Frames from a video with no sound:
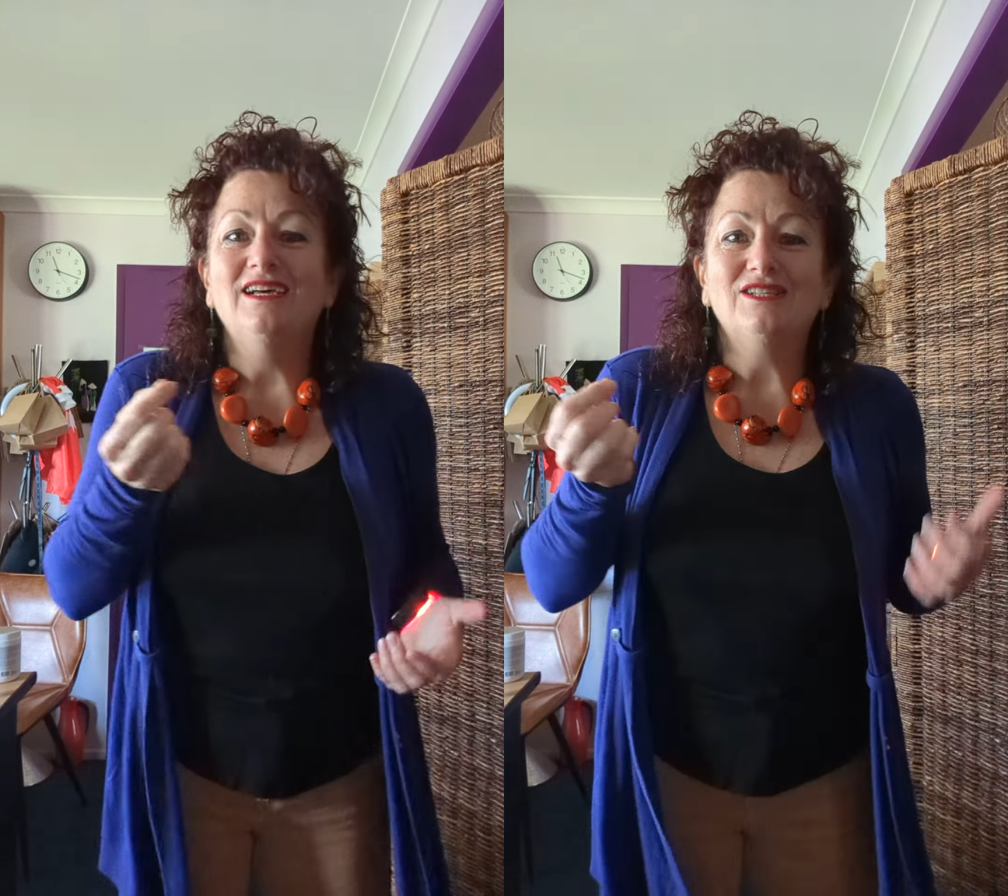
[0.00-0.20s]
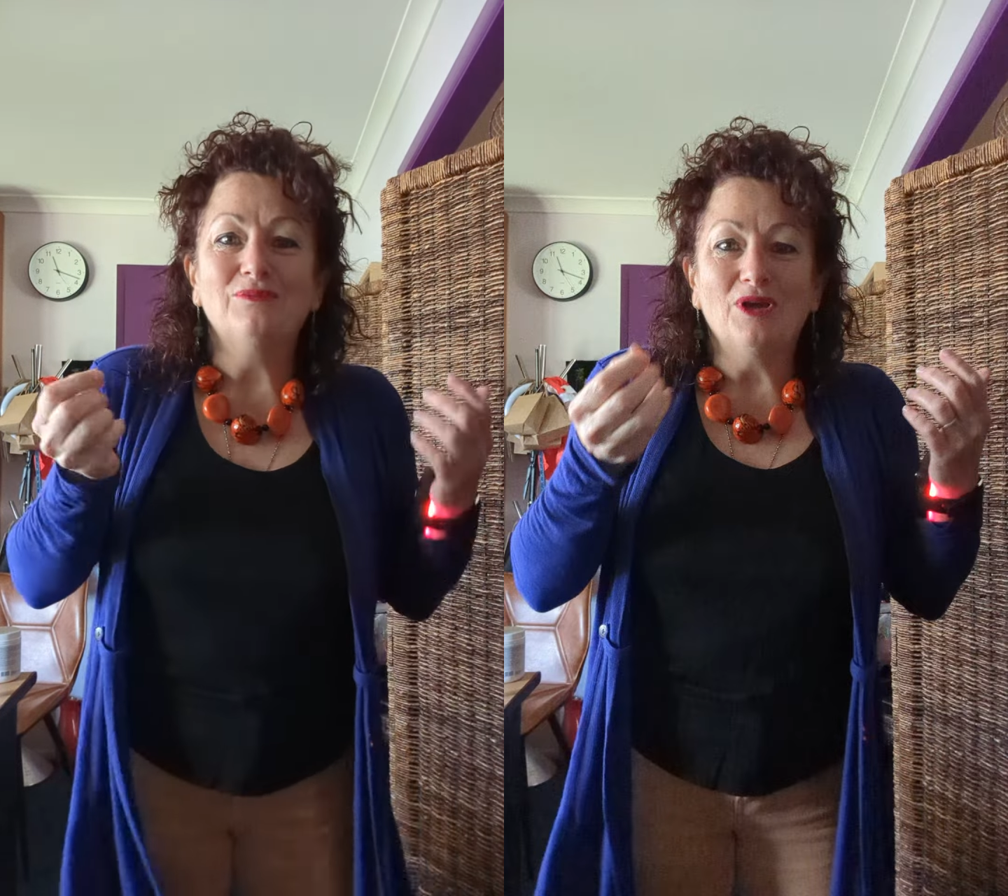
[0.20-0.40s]

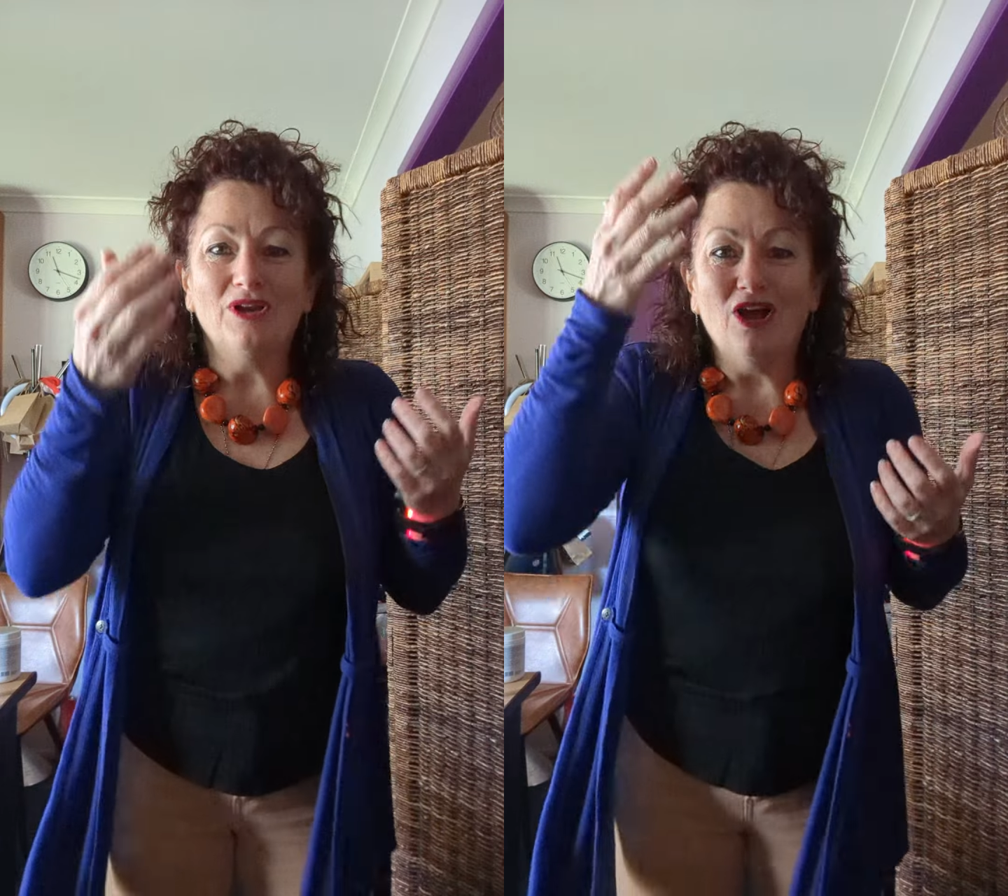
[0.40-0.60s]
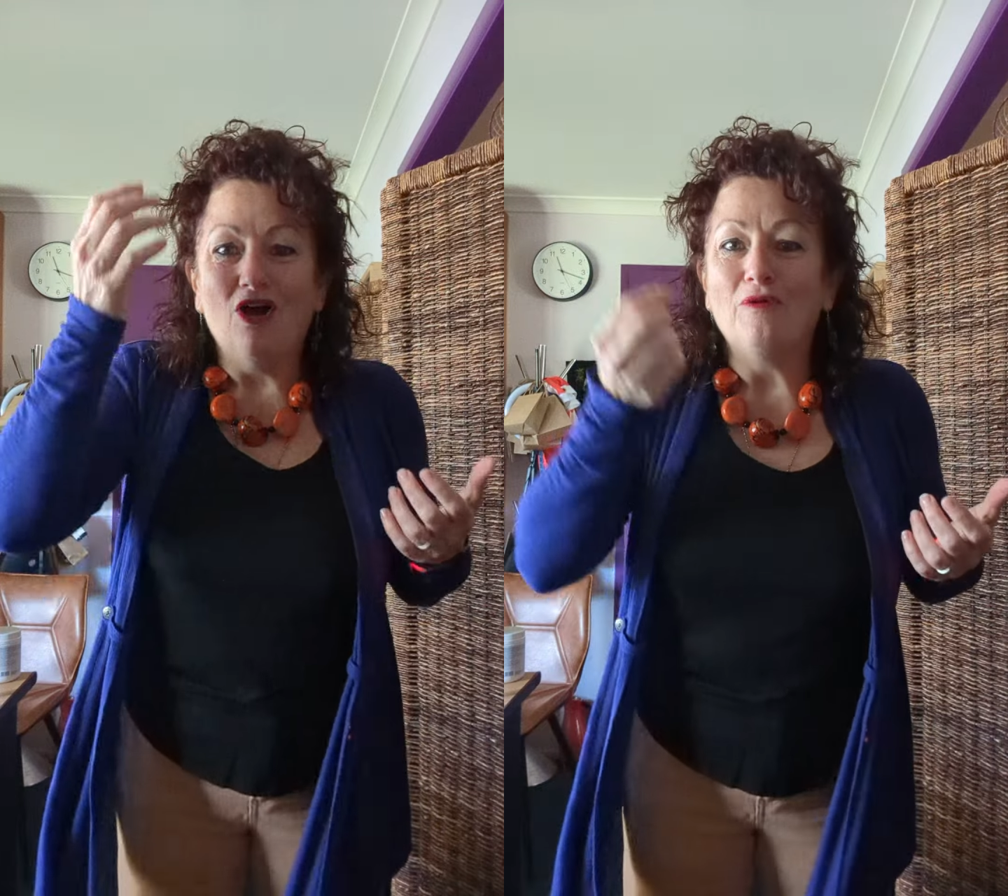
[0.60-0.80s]
So I'm
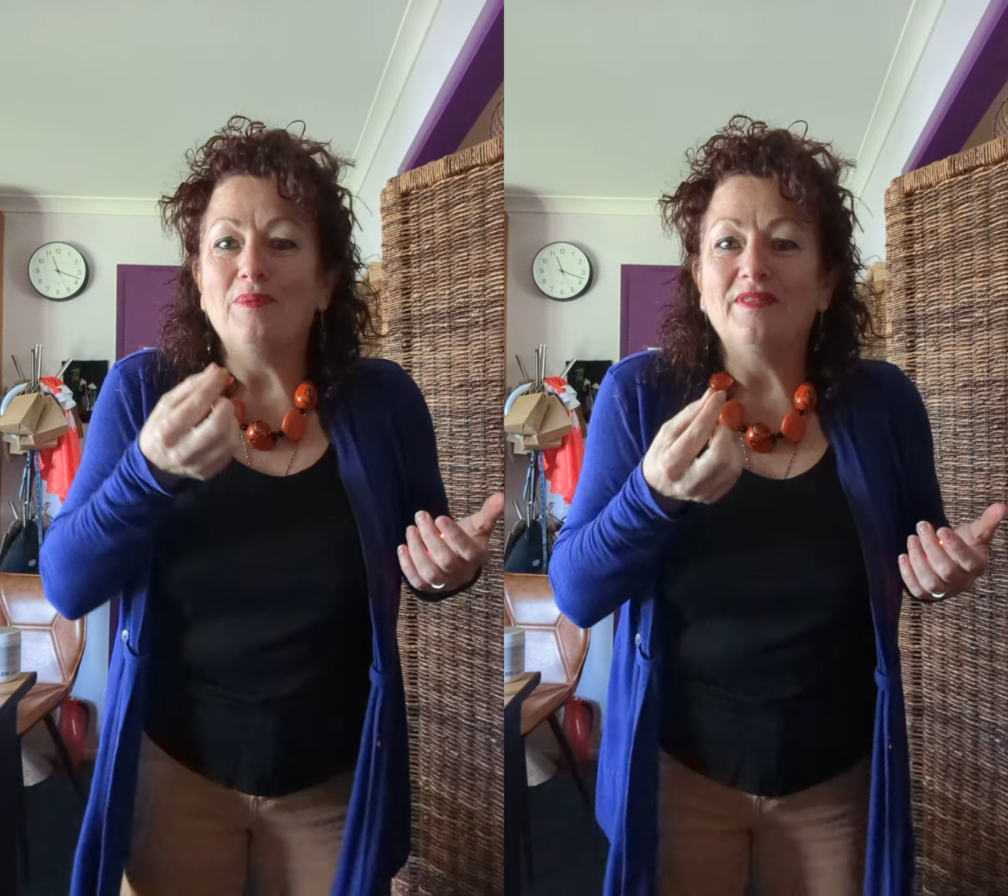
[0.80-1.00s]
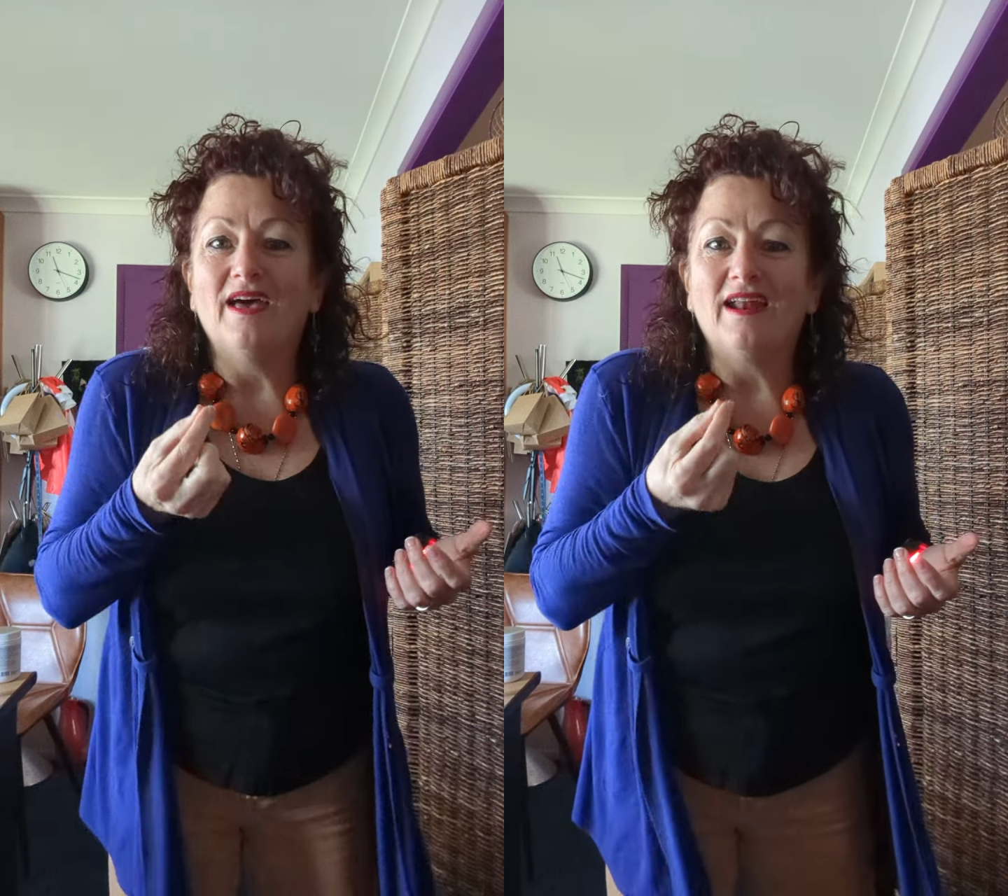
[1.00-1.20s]
going to
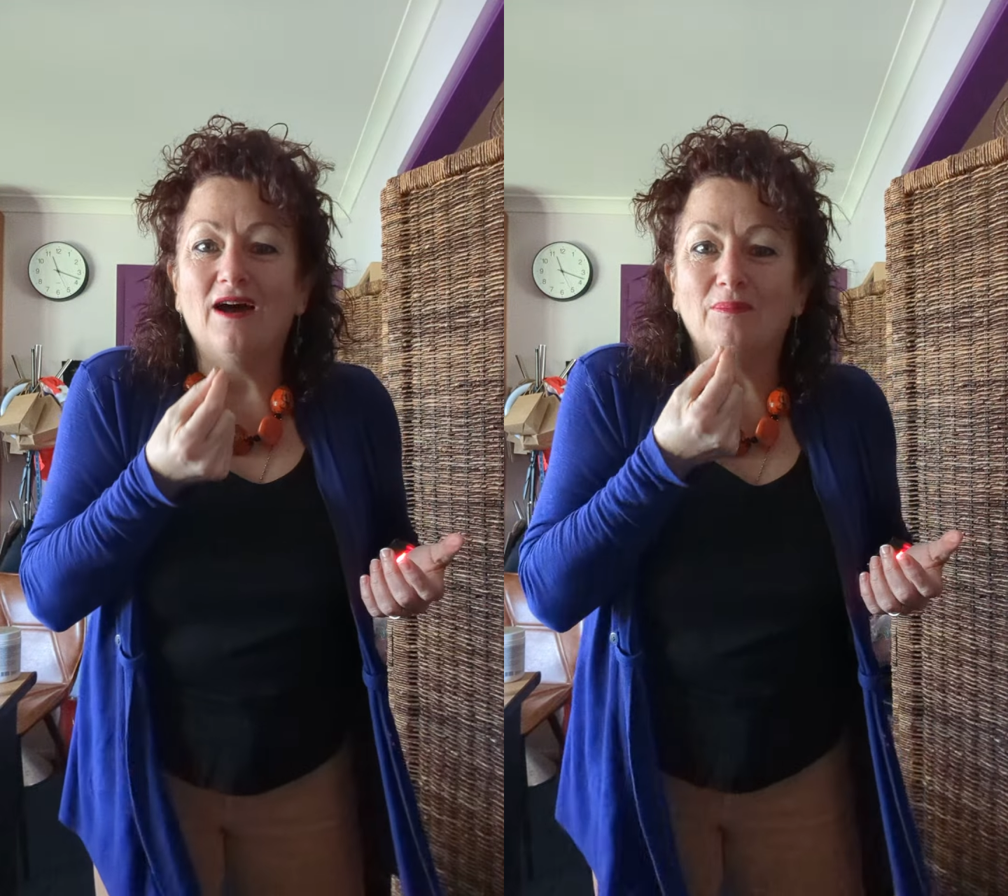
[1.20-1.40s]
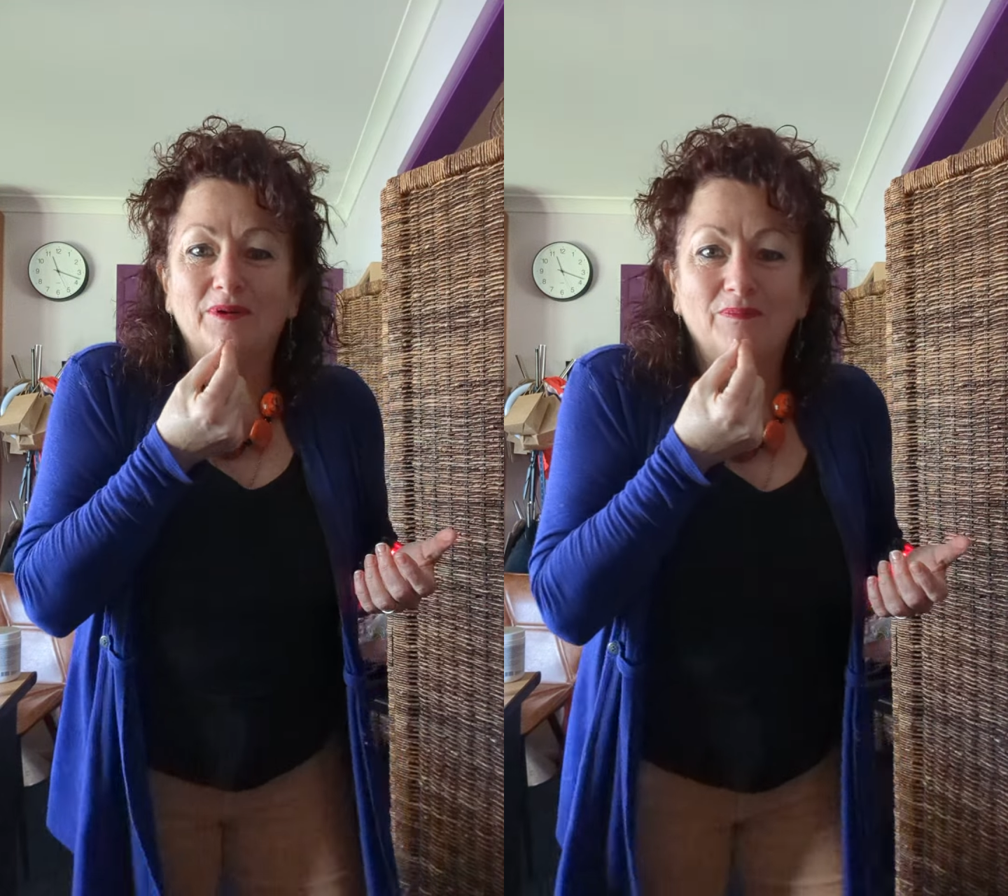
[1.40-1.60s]
open that
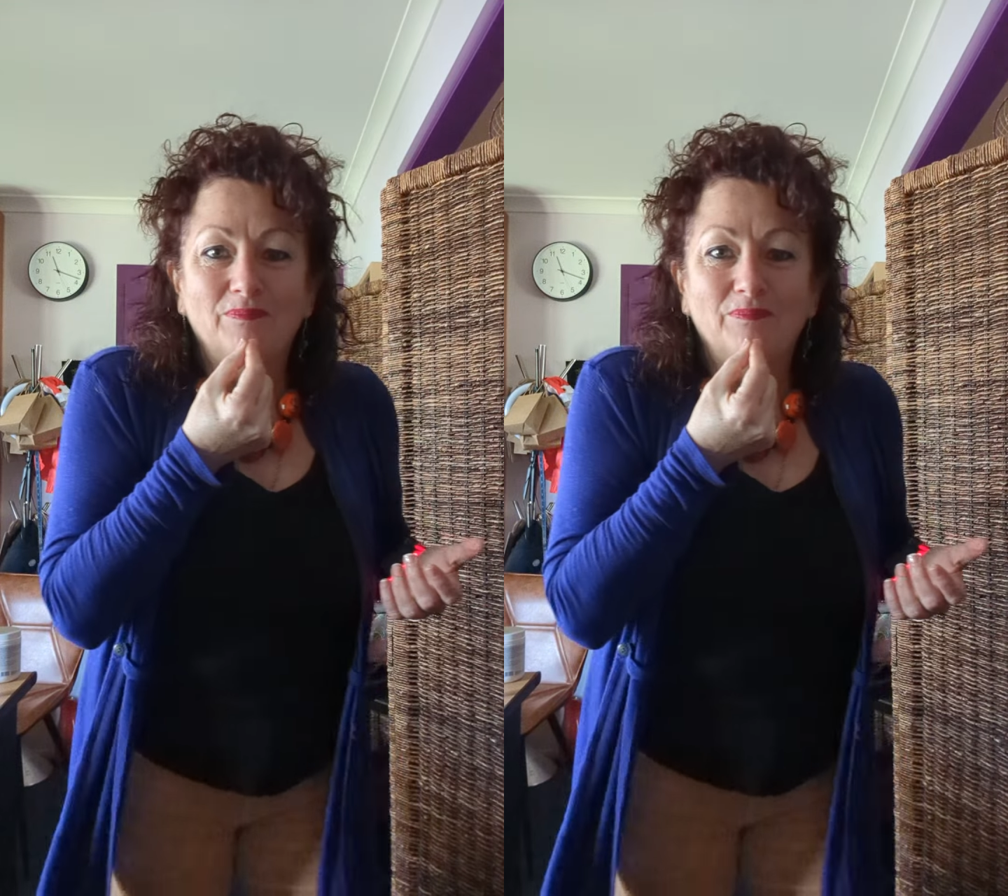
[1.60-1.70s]
up.